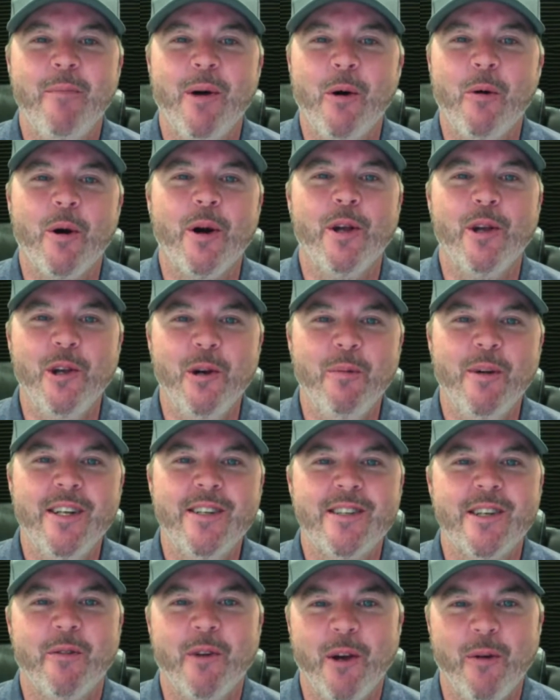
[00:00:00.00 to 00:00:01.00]
But we're
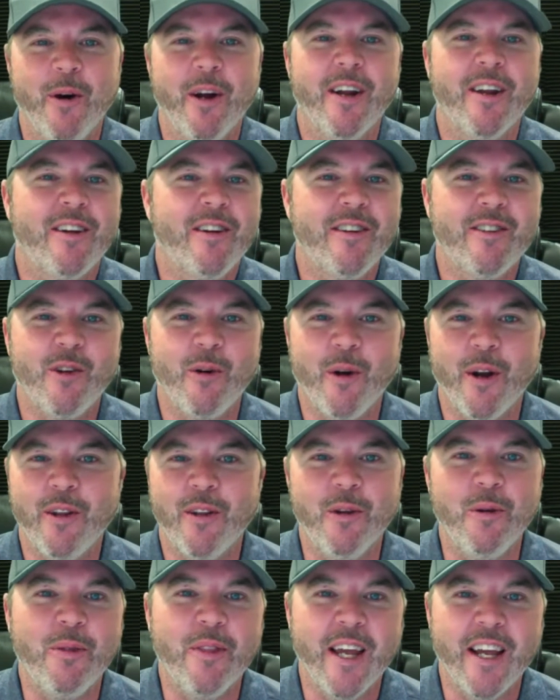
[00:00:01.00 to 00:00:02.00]
humans and we want to sort of
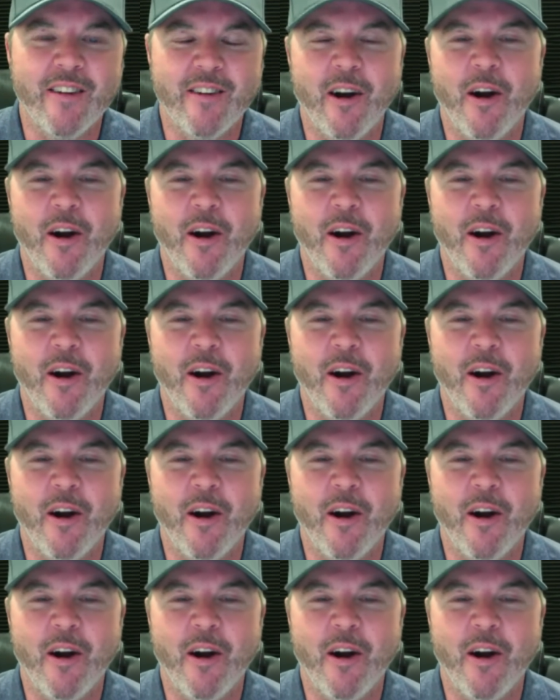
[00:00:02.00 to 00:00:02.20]
do things